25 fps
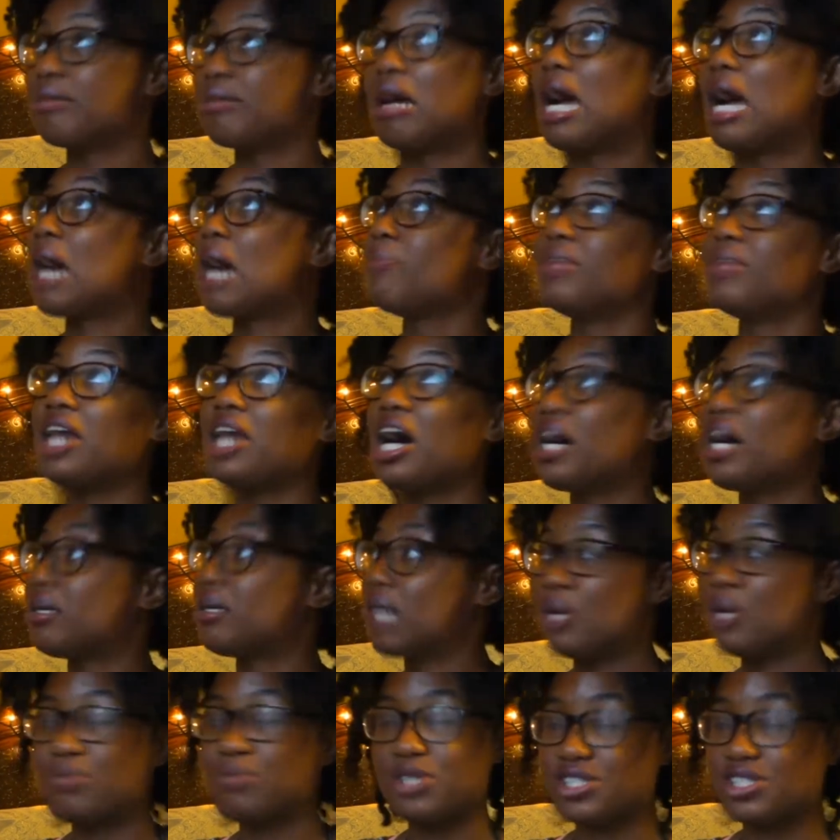
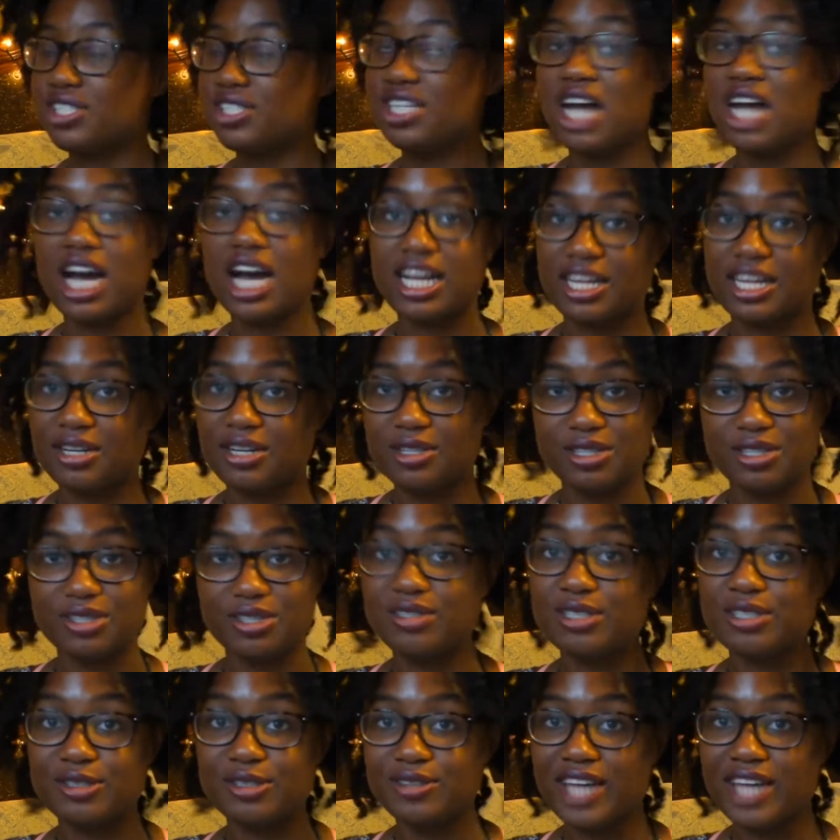I'm just not going to
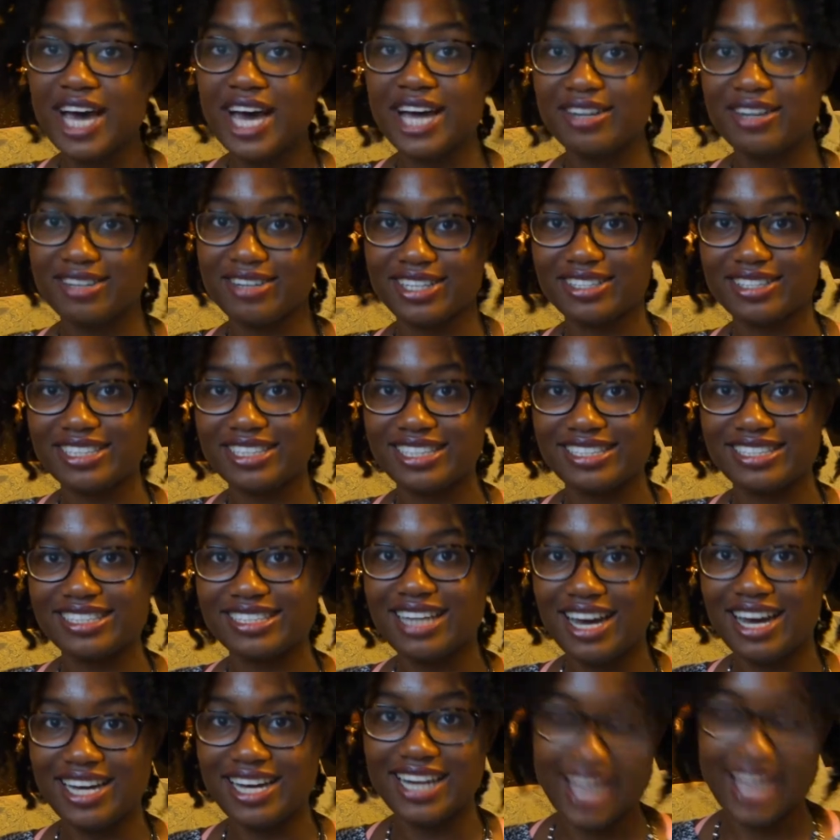do that, at least
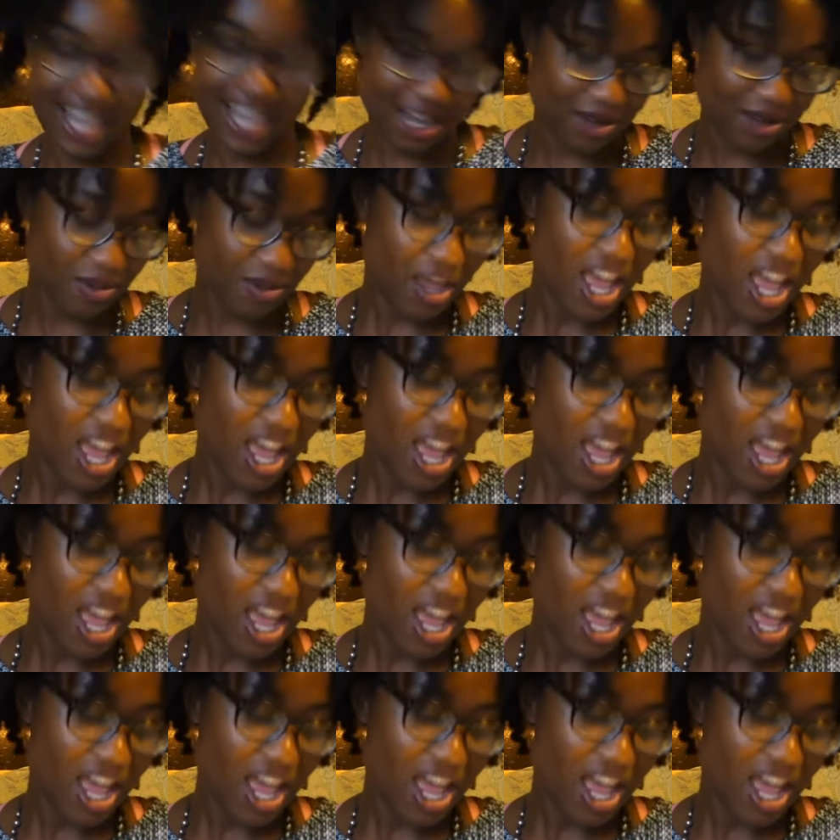not now.